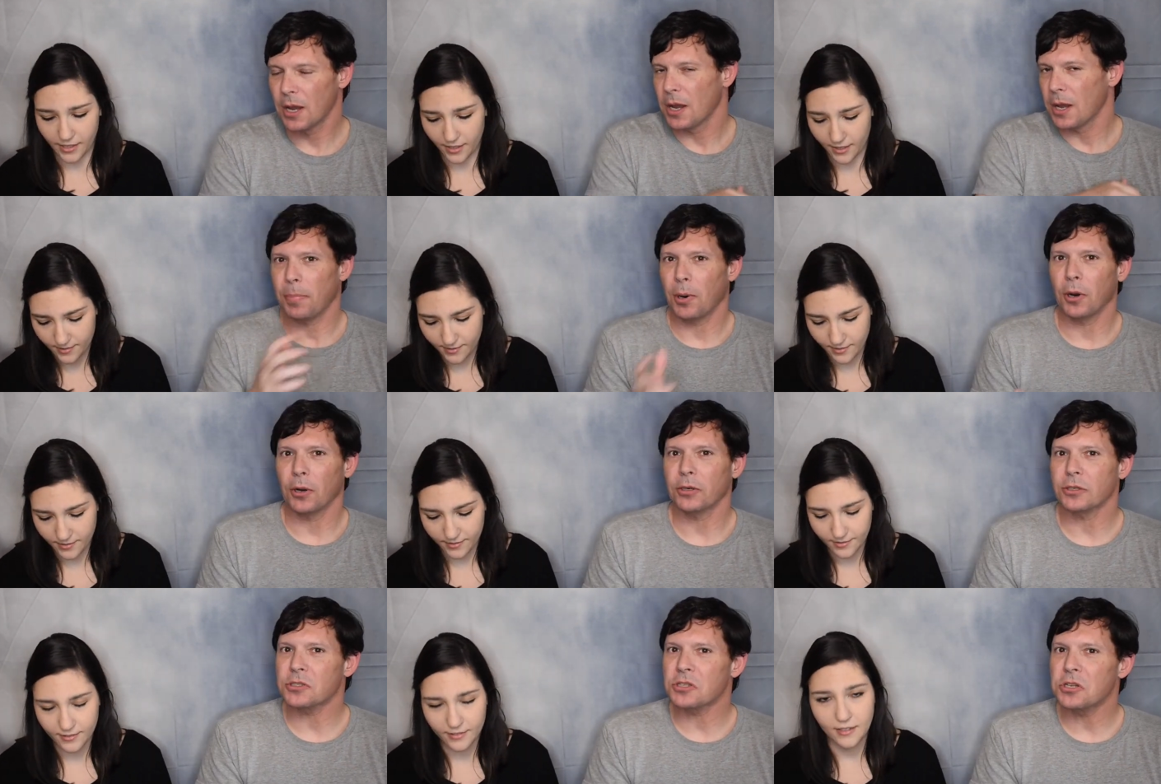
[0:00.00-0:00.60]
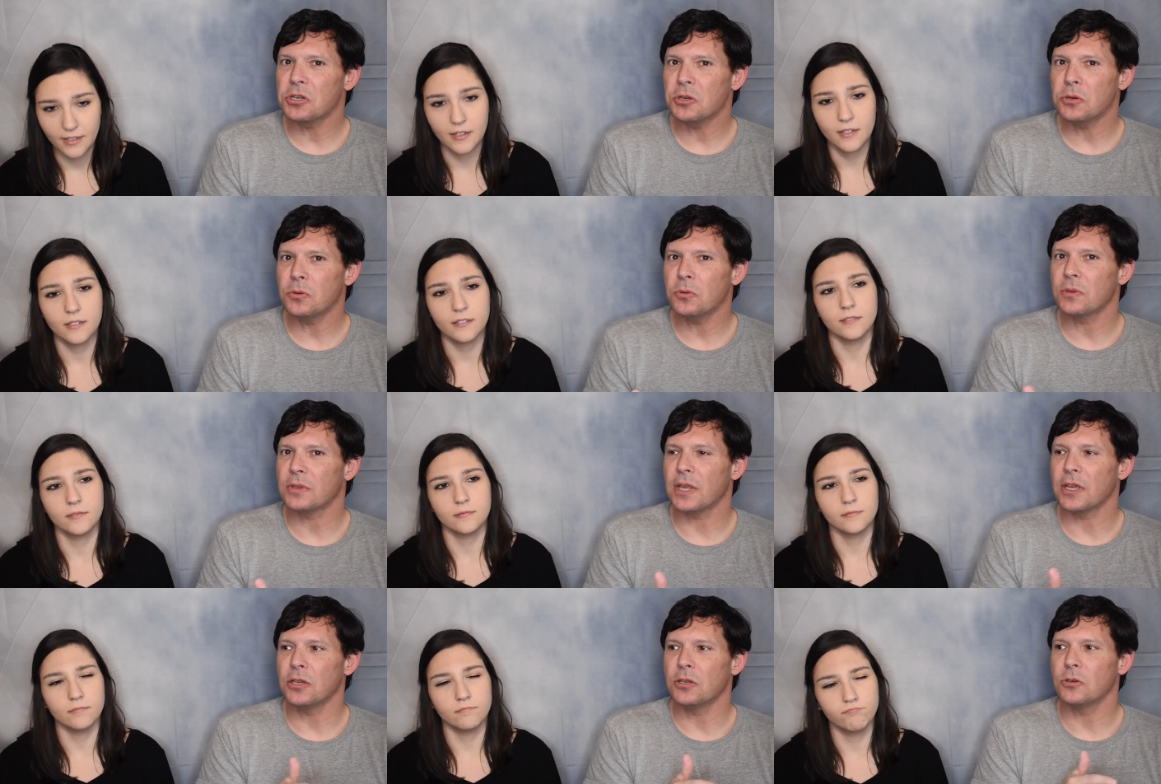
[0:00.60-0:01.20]
Speaker 1: they used. Part two,
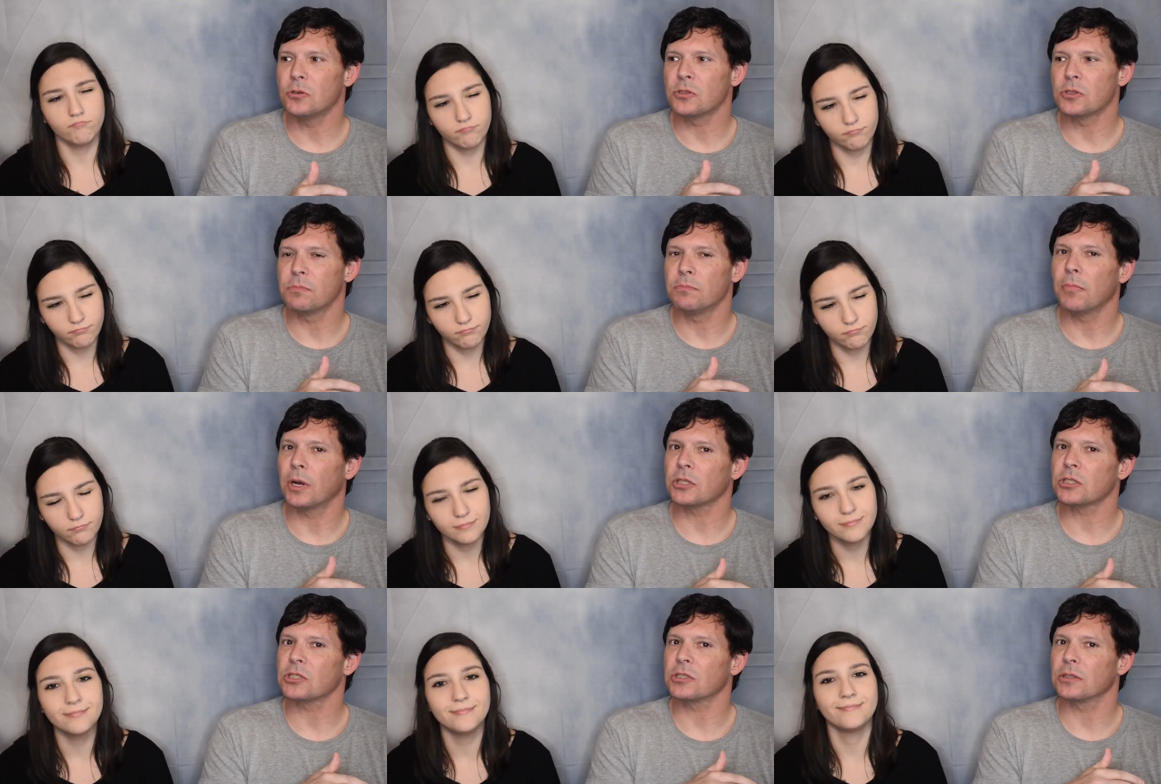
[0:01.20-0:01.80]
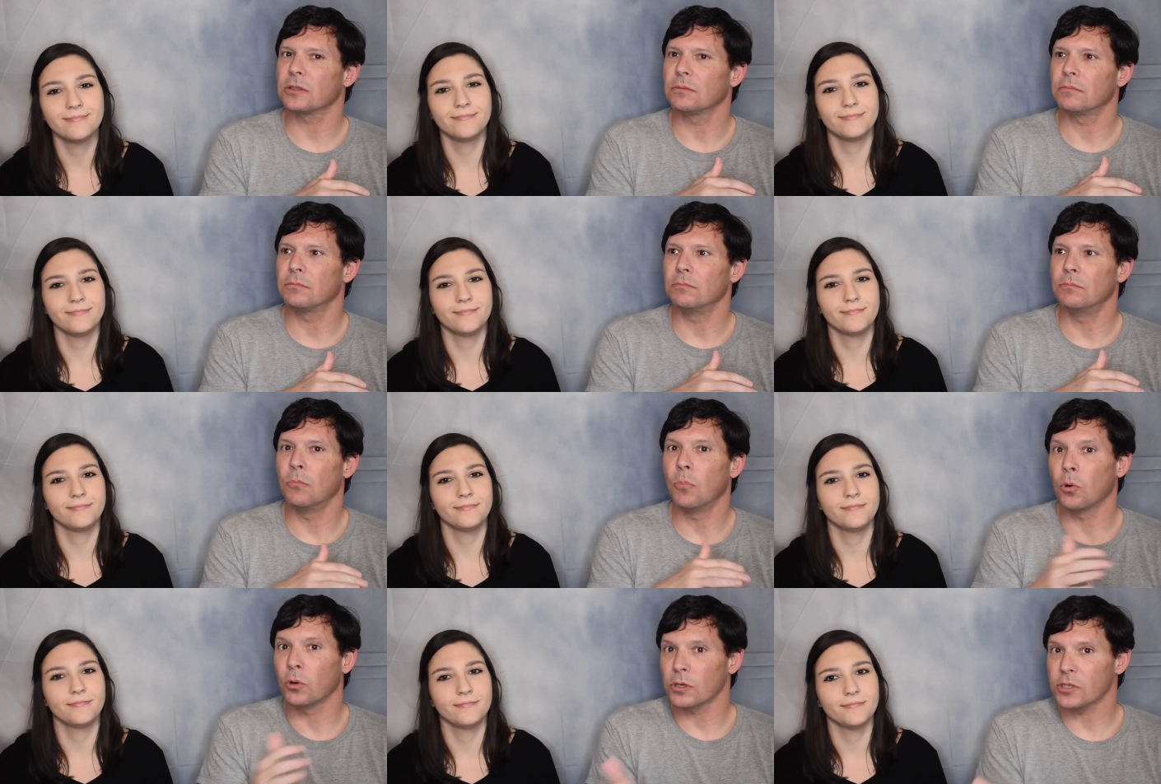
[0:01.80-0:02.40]
they used much
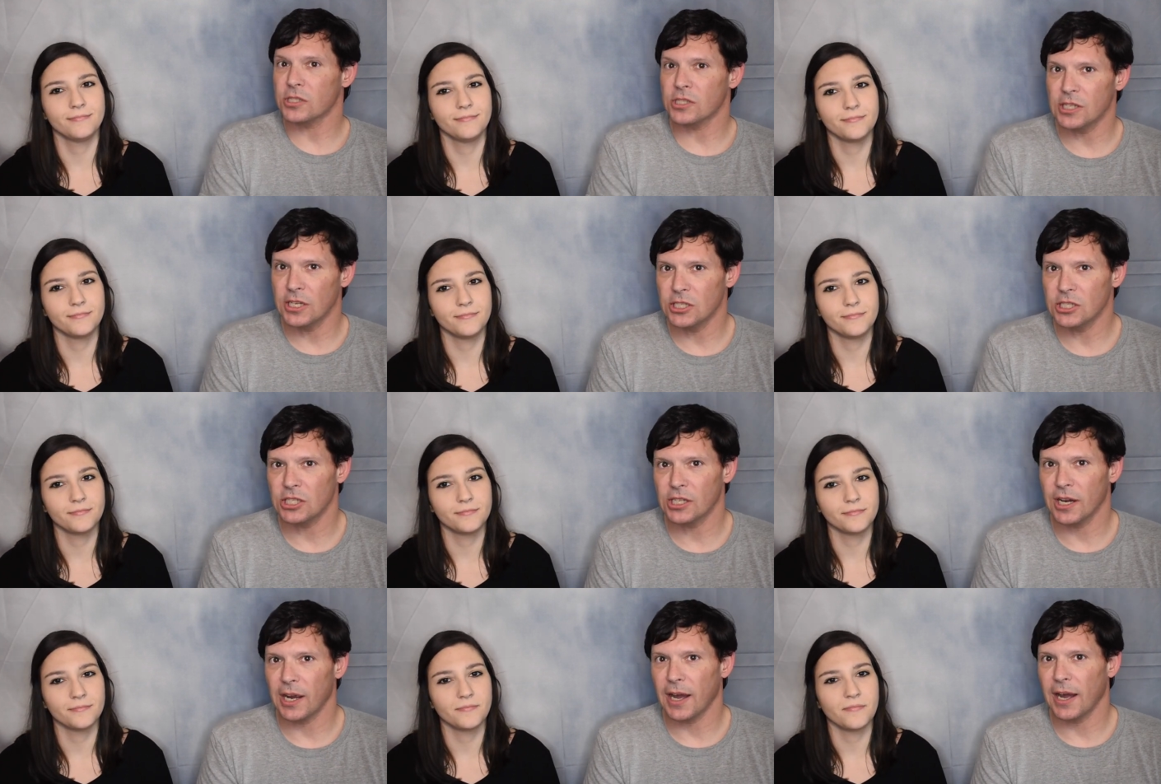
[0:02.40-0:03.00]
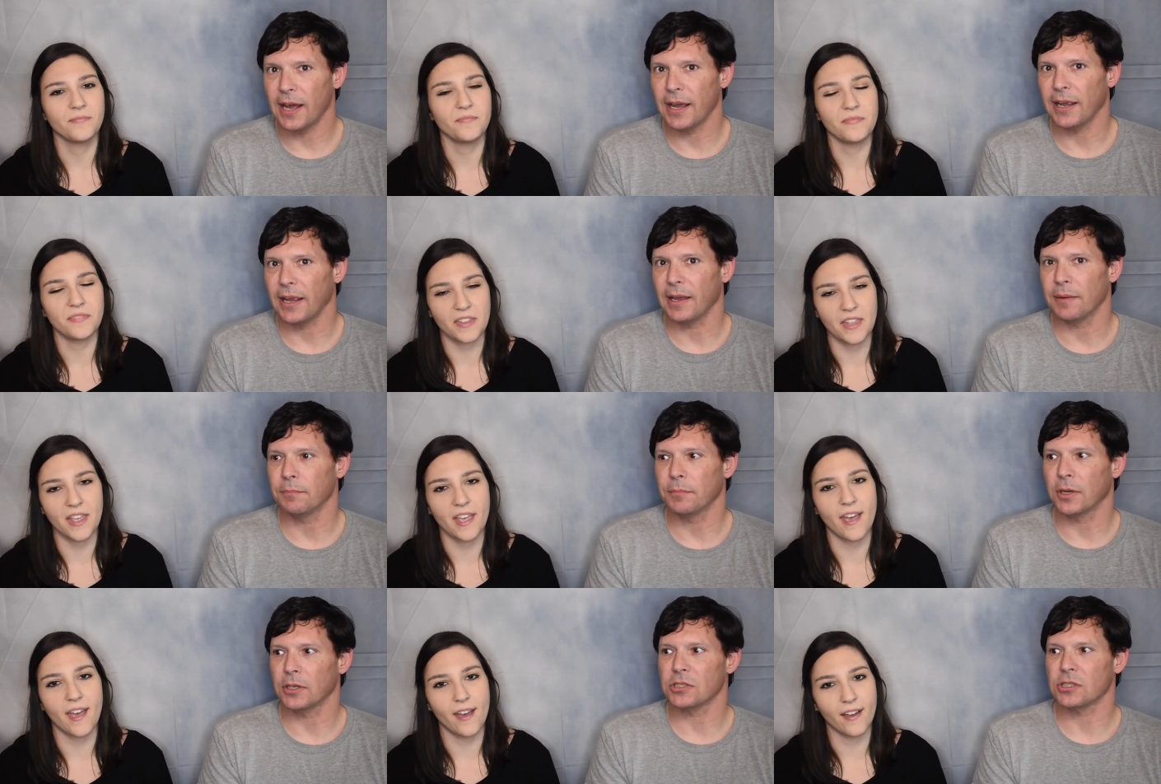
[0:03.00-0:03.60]
more CGI
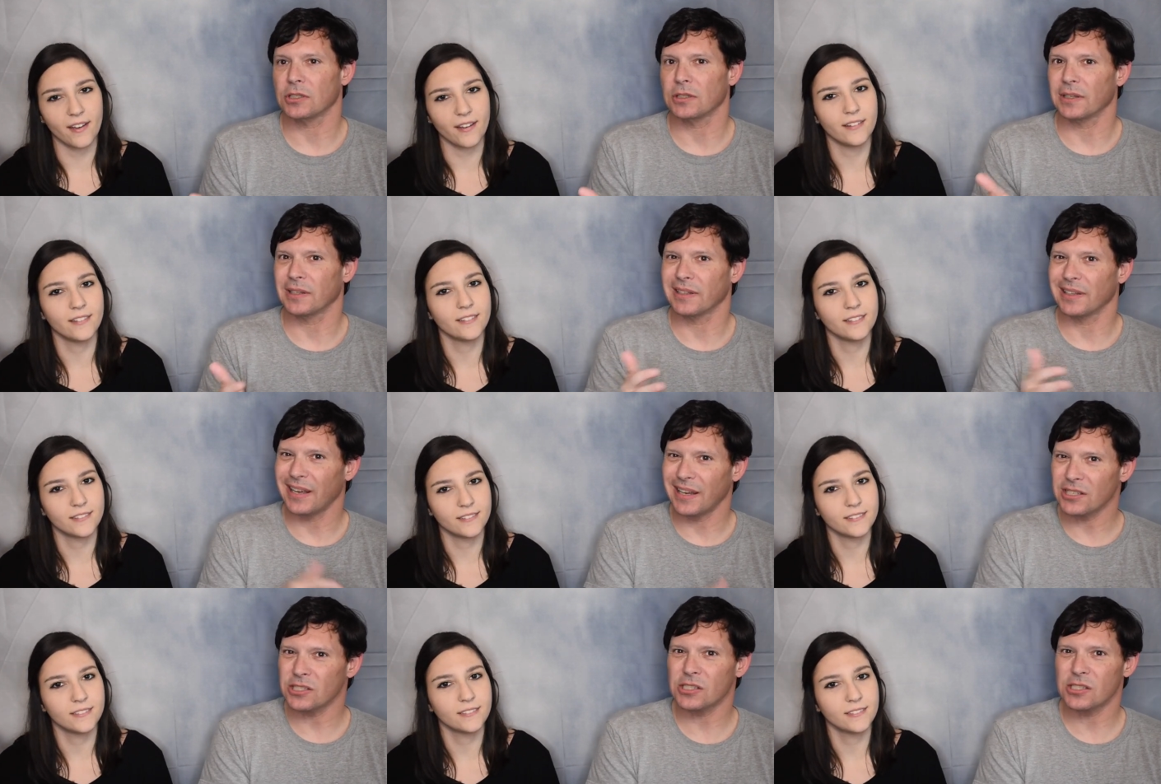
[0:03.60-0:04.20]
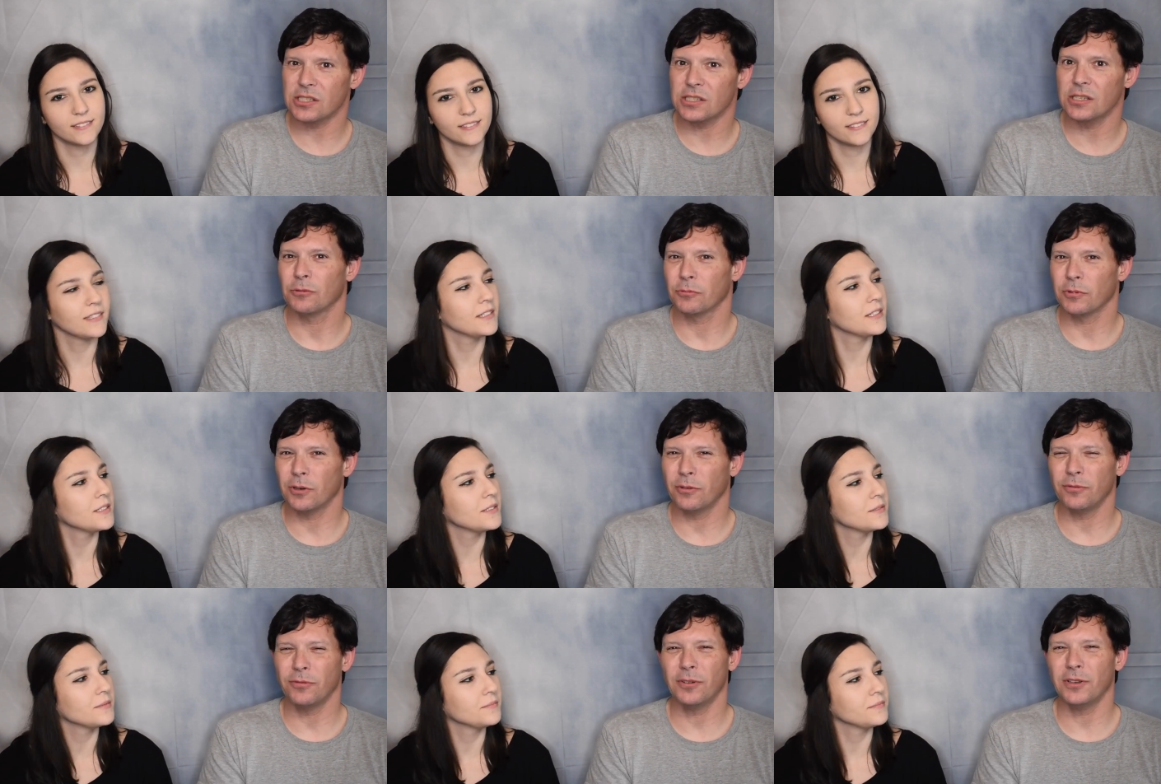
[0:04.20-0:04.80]
and yeah. much less
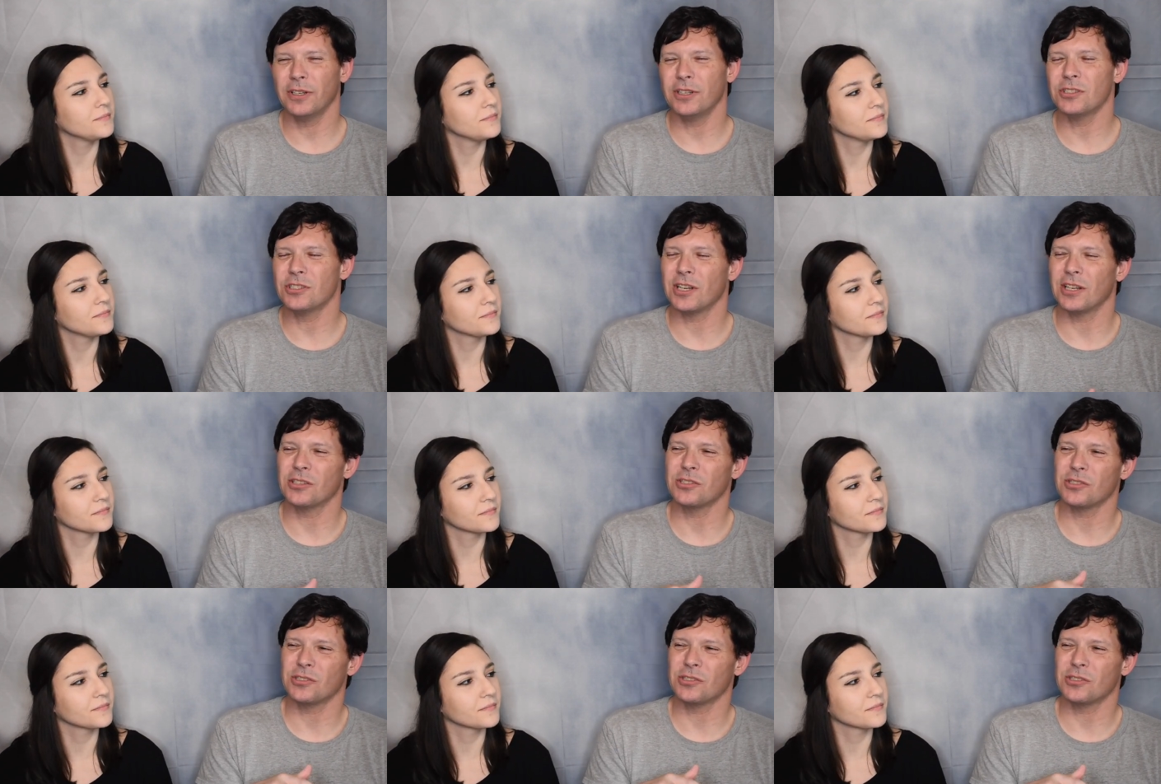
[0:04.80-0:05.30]
real footage, and